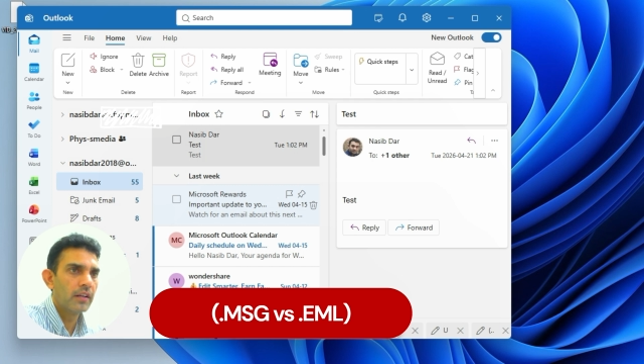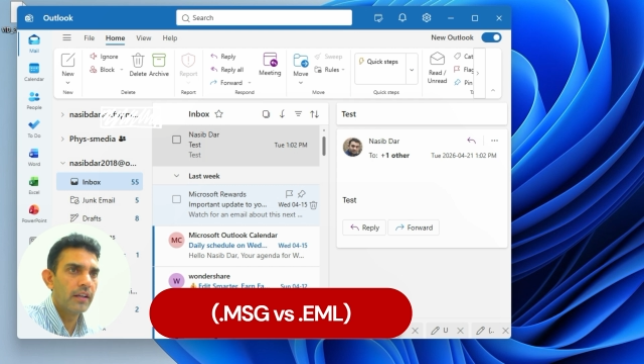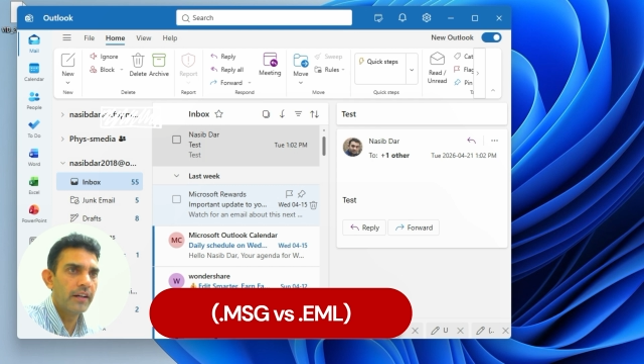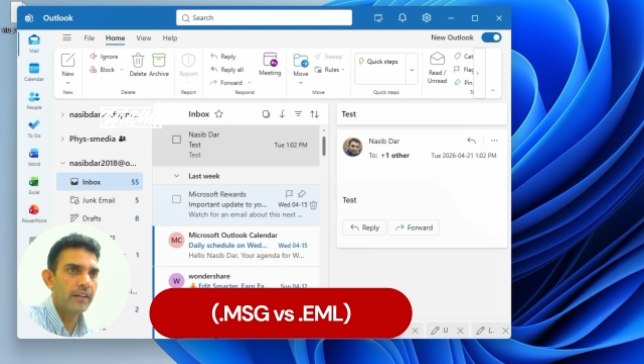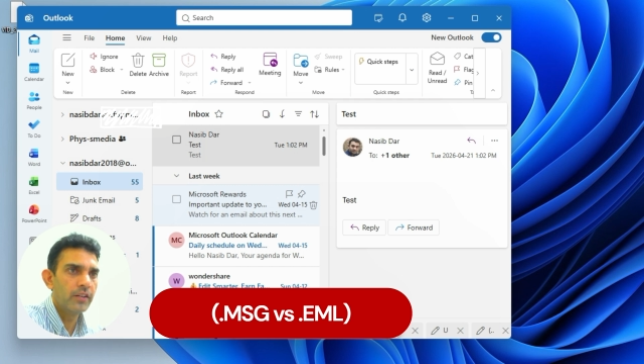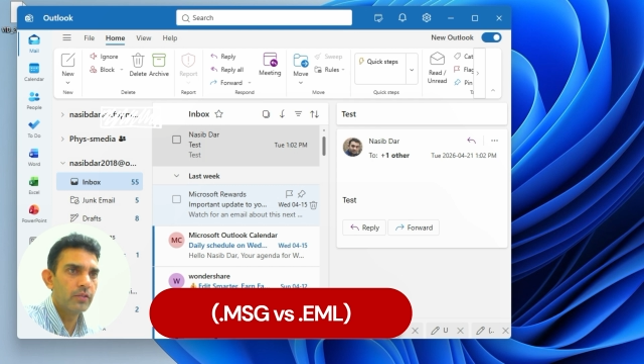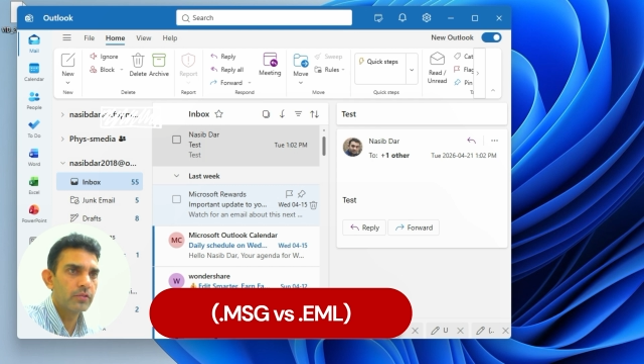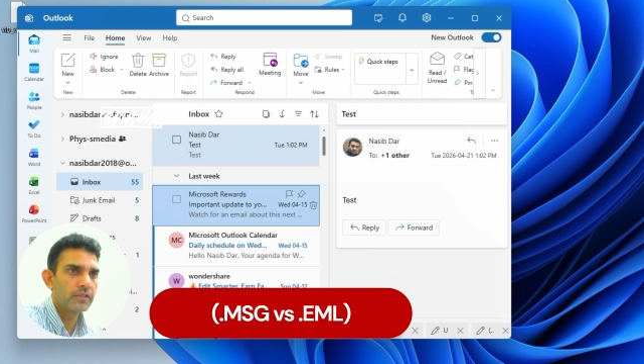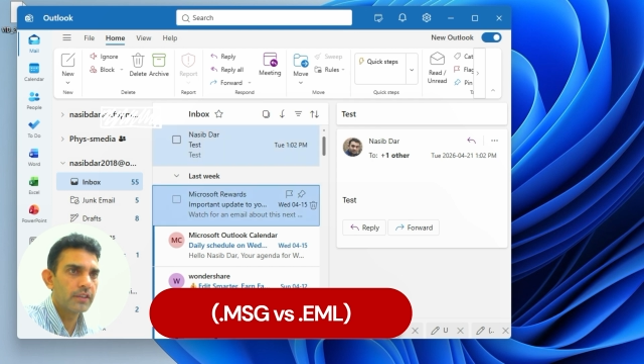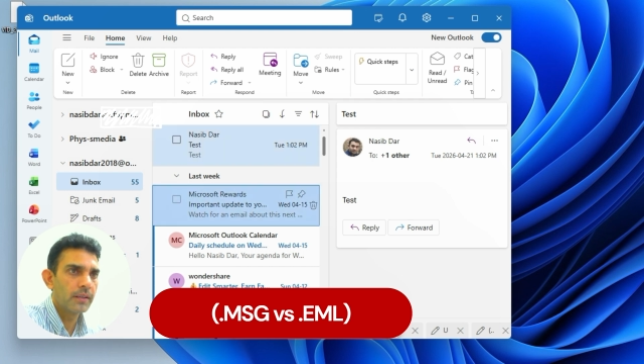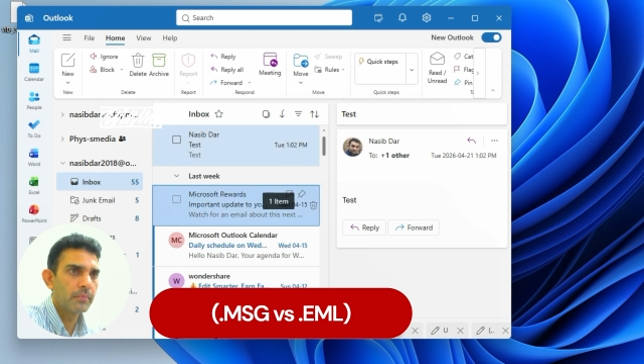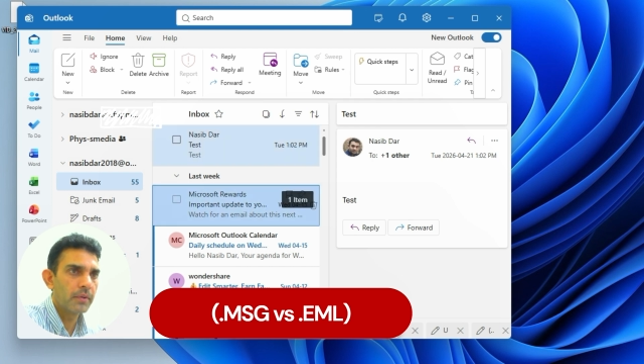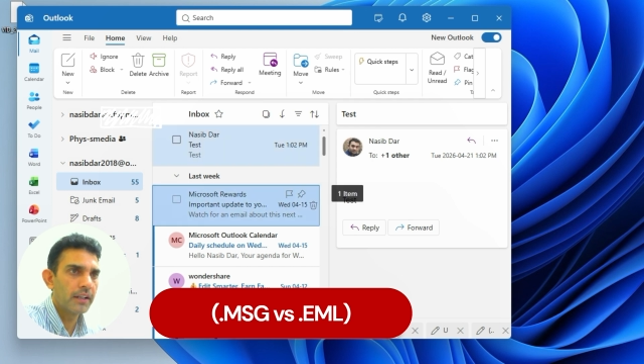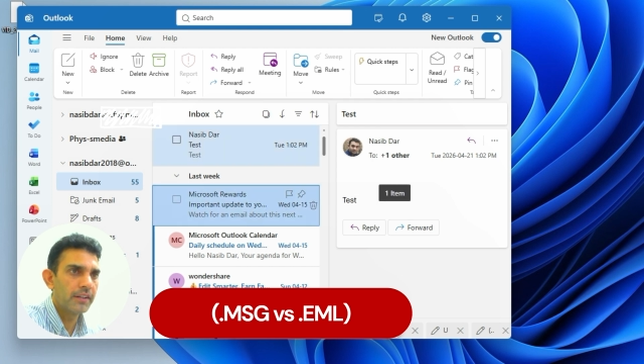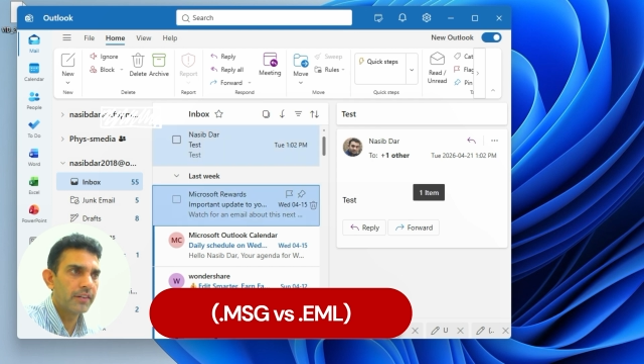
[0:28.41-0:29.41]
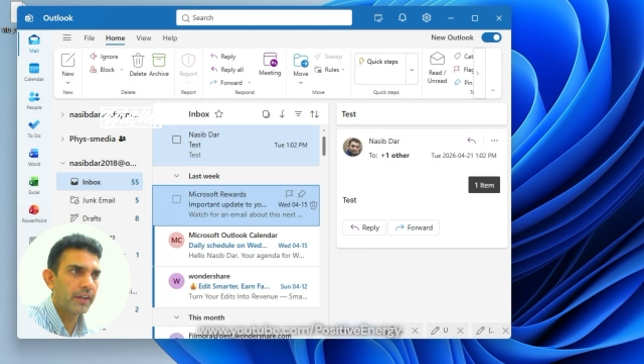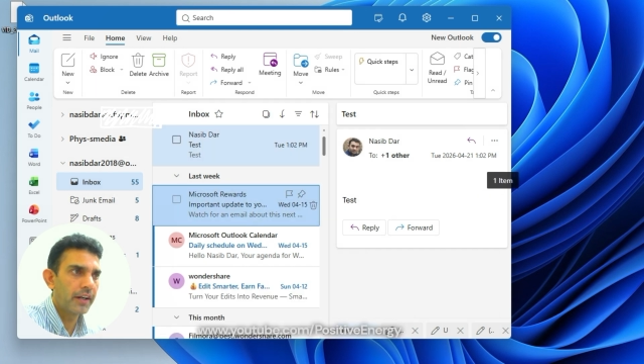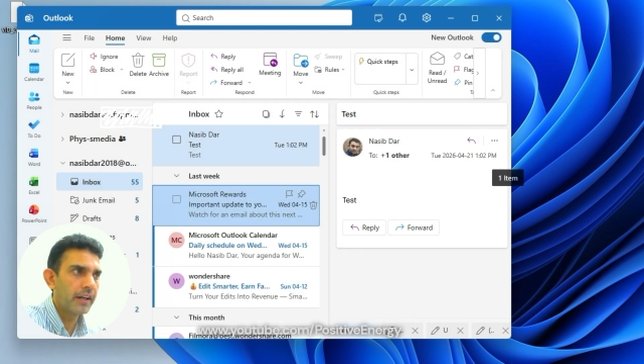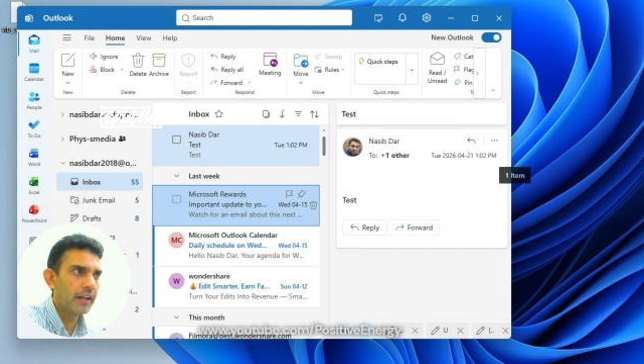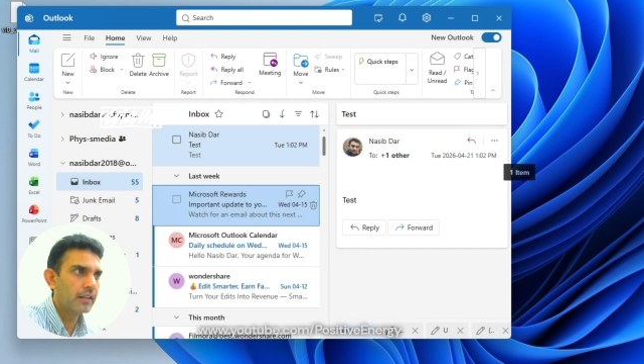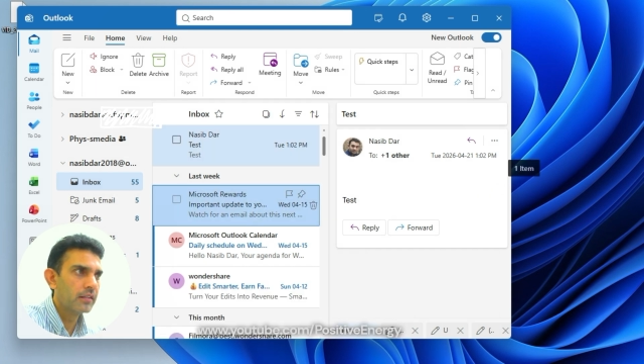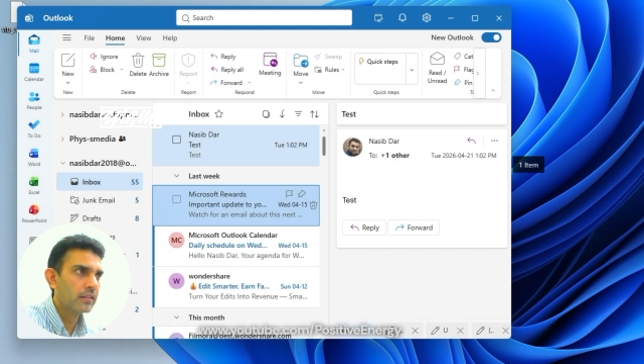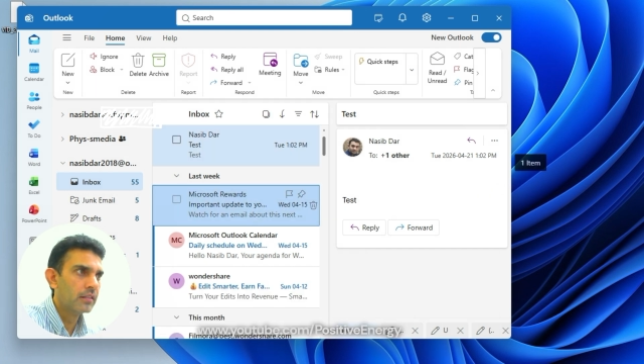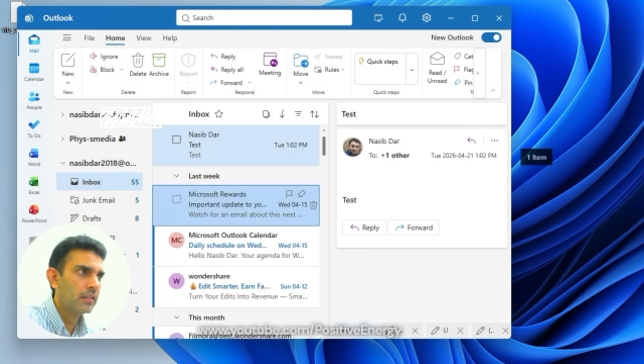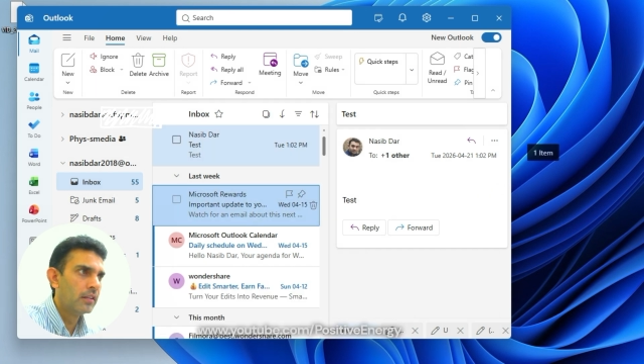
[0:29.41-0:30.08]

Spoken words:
and you simply drag